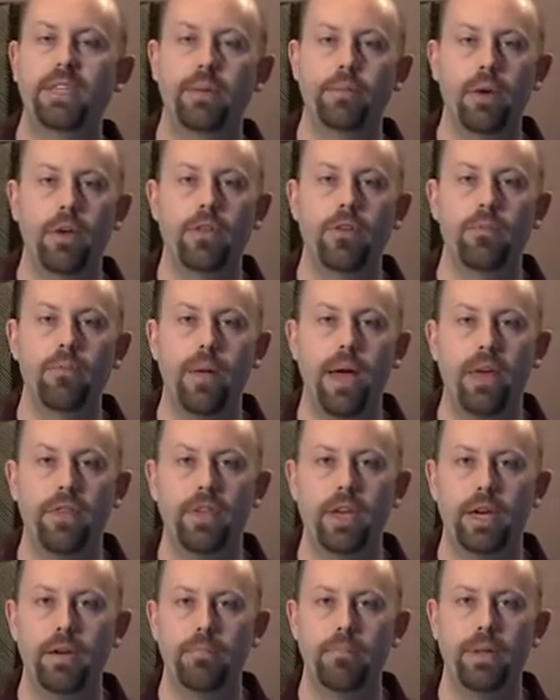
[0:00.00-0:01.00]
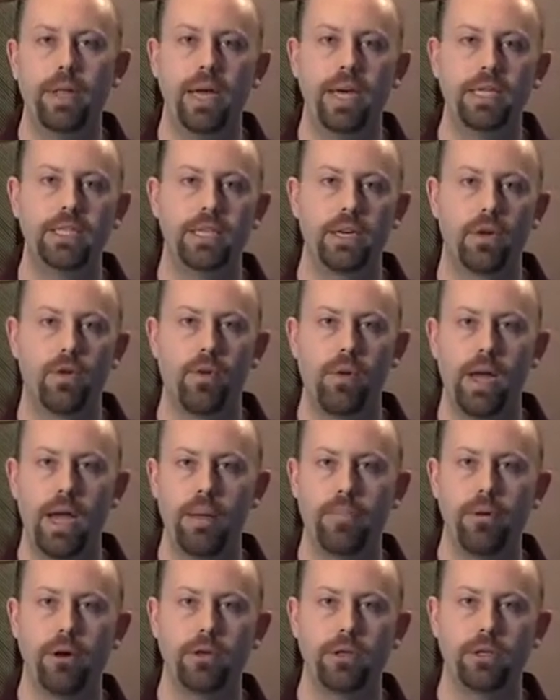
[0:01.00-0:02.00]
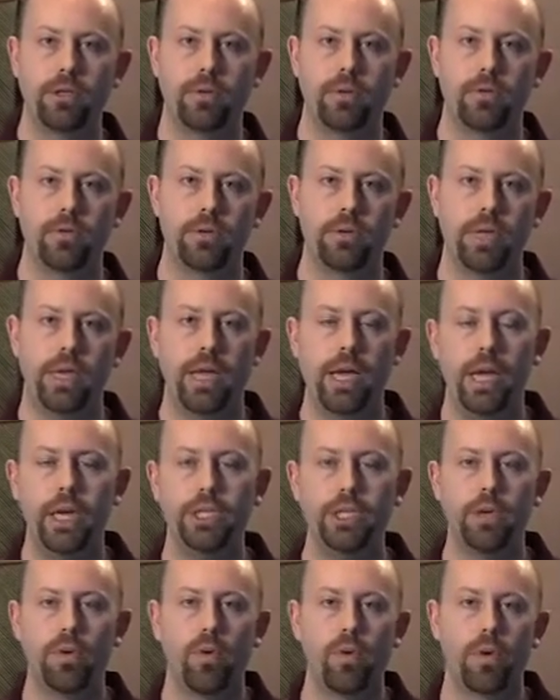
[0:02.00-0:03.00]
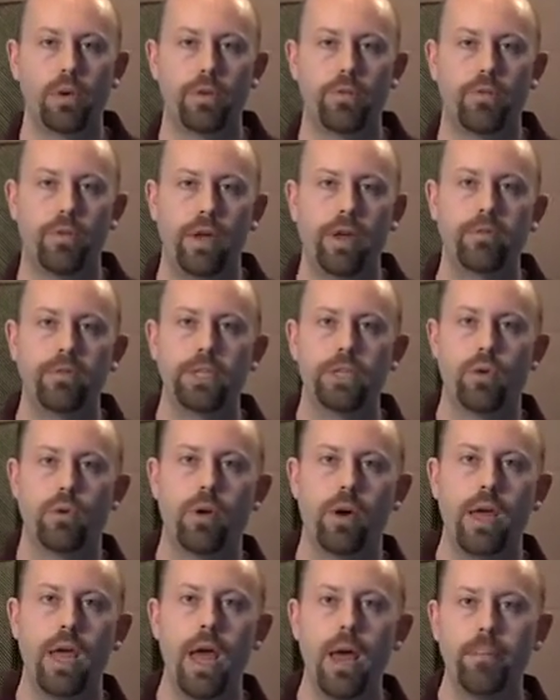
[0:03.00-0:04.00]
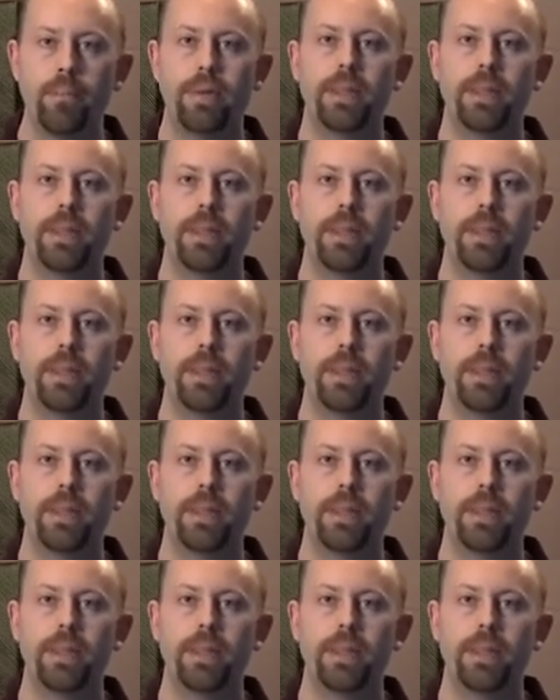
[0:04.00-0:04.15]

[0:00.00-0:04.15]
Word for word: some other method in place to create purchase orders, issue orders for inventory,